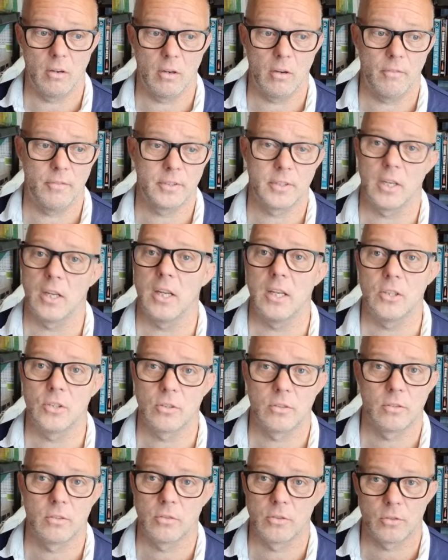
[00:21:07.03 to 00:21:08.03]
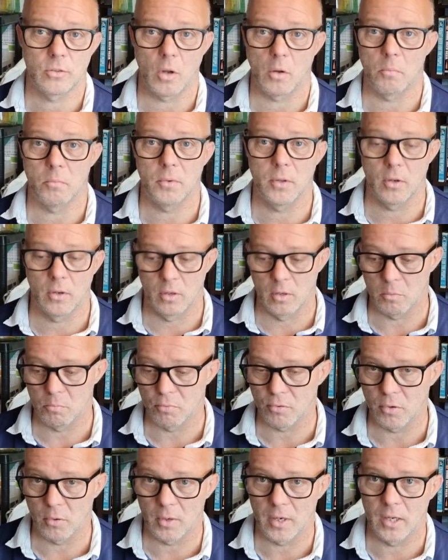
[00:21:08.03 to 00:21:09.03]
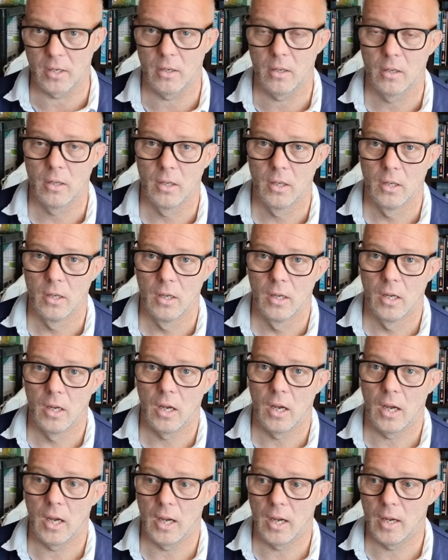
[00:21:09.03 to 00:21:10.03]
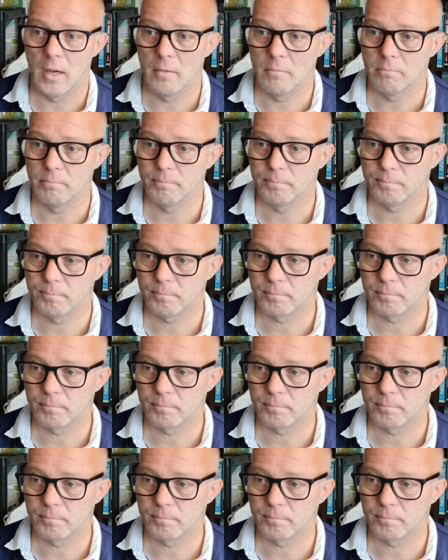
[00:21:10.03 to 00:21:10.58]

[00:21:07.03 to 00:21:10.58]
obviously he's stopped the whole brewing and